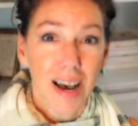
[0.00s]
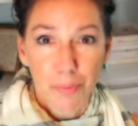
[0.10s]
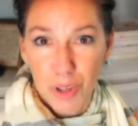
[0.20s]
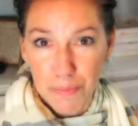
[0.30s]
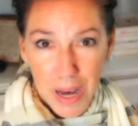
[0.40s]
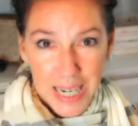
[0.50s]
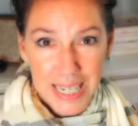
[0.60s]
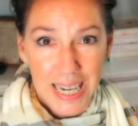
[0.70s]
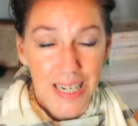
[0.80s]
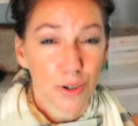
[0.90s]
time with
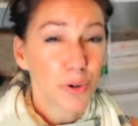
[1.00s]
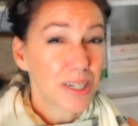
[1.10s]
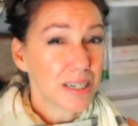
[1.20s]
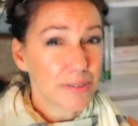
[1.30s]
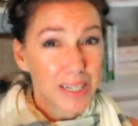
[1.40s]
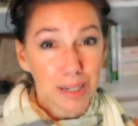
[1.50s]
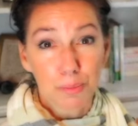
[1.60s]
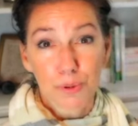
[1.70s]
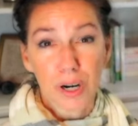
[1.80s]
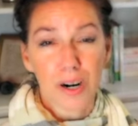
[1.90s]
meditating, or even in
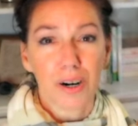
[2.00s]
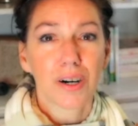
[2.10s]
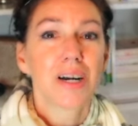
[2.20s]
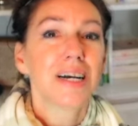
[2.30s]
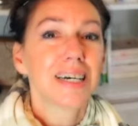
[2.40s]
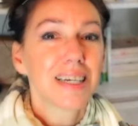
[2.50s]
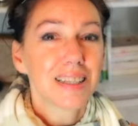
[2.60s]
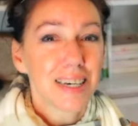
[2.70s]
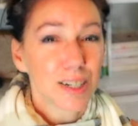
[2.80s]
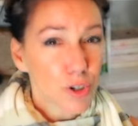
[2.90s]
prayer,
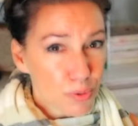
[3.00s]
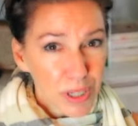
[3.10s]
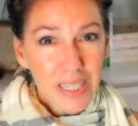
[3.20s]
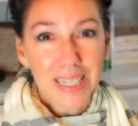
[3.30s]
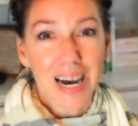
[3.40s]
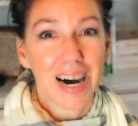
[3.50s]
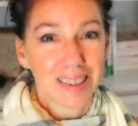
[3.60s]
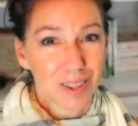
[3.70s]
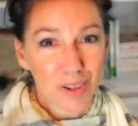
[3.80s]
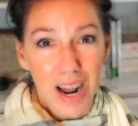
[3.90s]
it's really
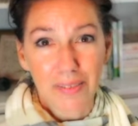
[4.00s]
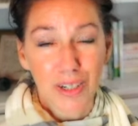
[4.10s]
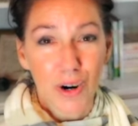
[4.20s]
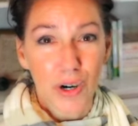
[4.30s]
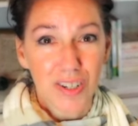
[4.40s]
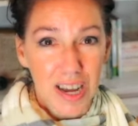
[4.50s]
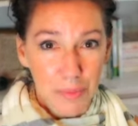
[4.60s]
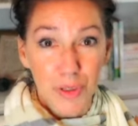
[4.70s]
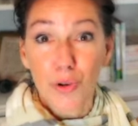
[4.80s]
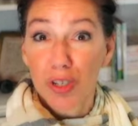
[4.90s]
not that they're having a hard
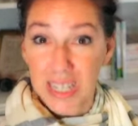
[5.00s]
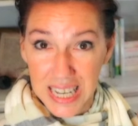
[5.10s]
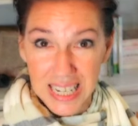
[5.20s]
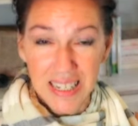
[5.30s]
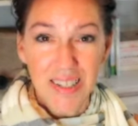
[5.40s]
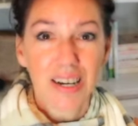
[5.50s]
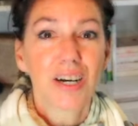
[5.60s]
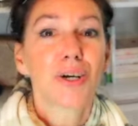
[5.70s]
time with those things.